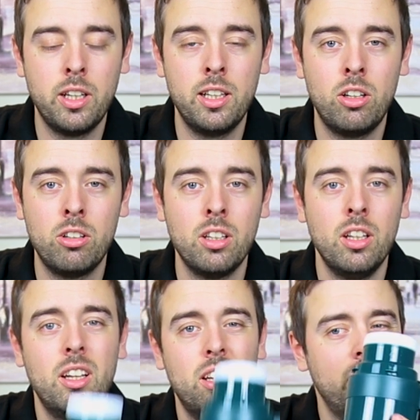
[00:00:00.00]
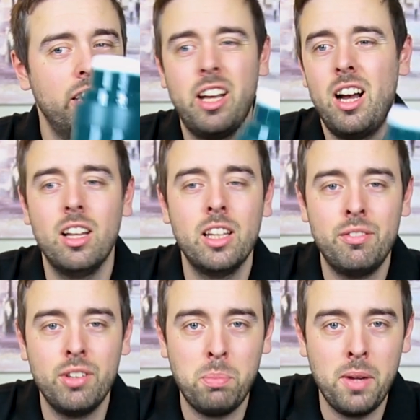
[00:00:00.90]
day long. You can't
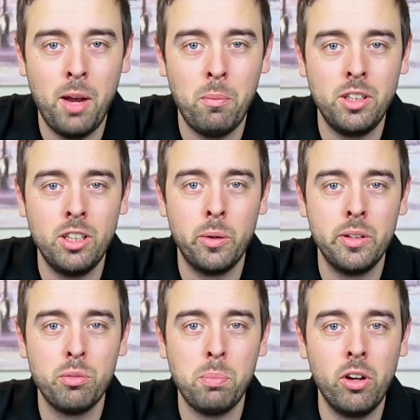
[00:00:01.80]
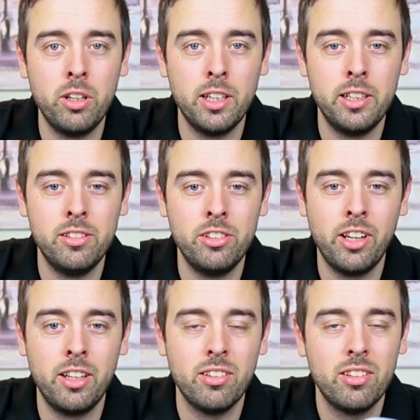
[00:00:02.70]
leave this behind when you go in spotting, ladies and
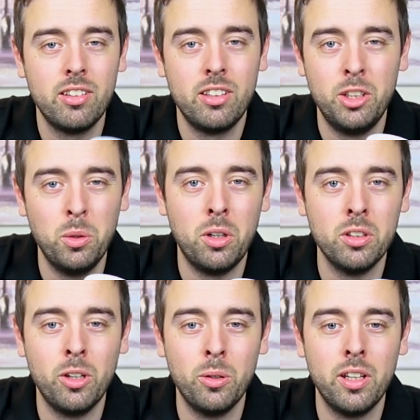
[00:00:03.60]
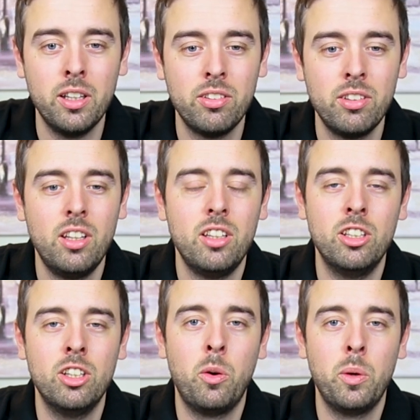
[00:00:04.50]
gents. You all know this.
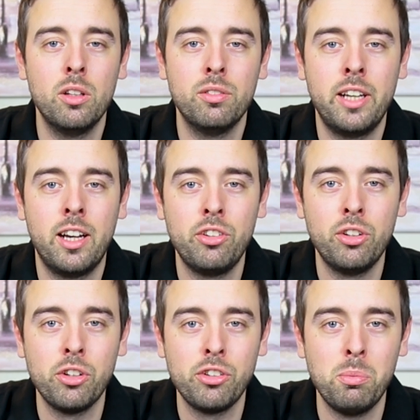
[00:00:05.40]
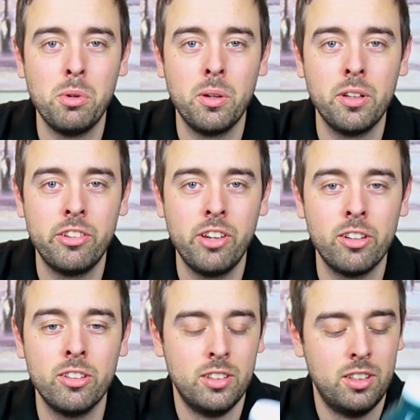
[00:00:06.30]
You know we love a nice Yorkshire brew on the
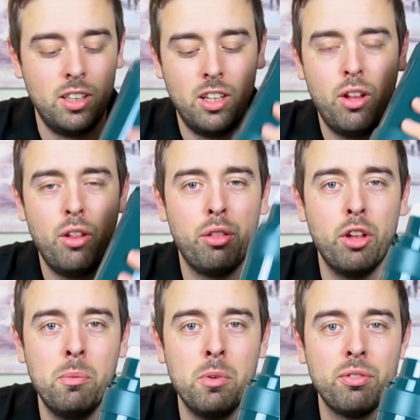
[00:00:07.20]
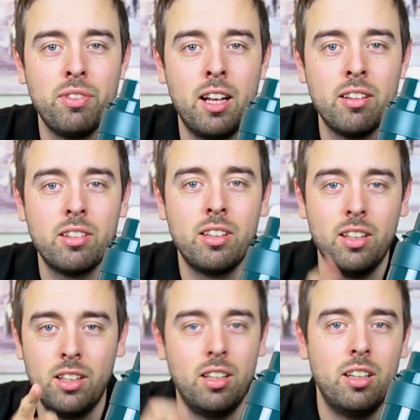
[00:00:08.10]
channel. Thermos flask.
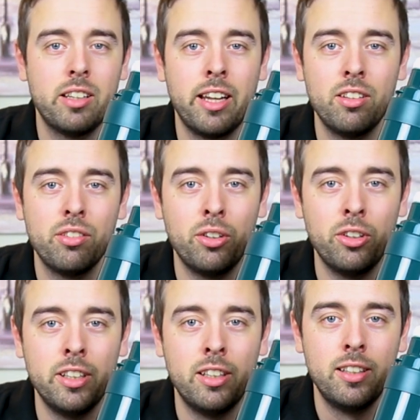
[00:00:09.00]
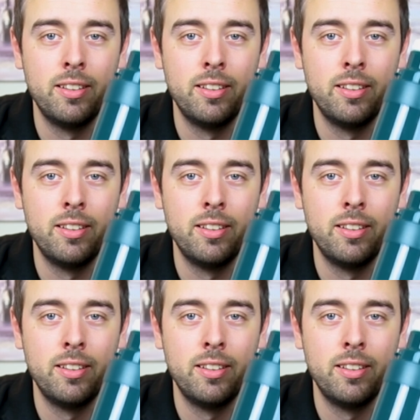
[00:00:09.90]
Get it sorted.